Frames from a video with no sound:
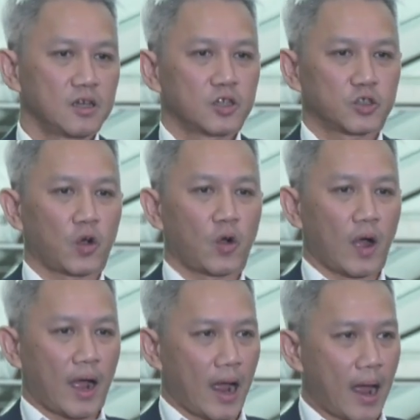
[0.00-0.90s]
So
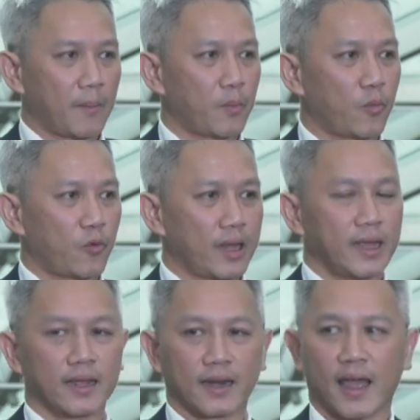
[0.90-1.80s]
I'm
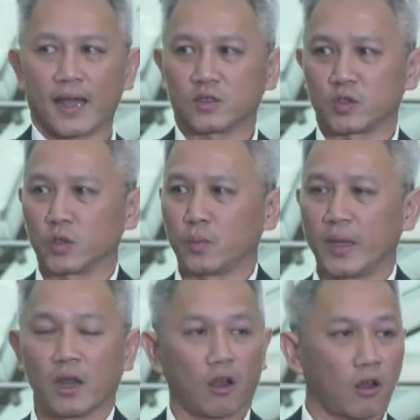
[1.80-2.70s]
really glad to
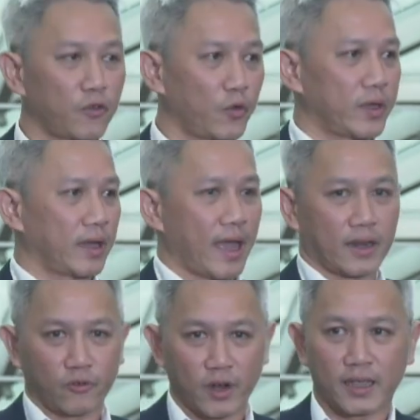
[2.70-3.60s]
meet all of you here,
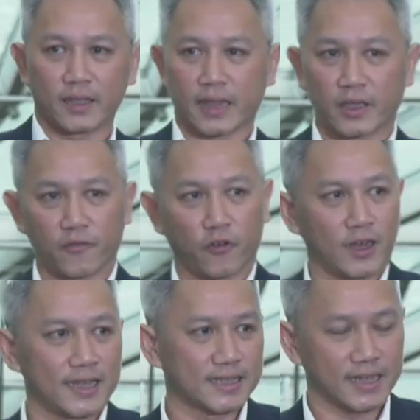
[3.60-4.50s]
and really thank you for your
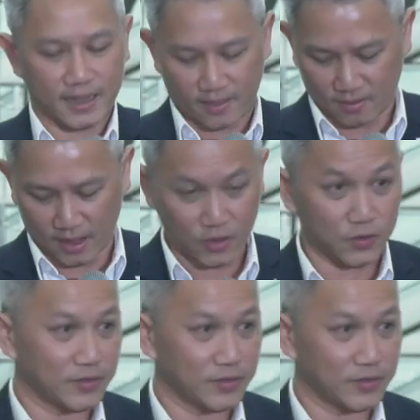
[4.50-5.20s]
listening. Thank you.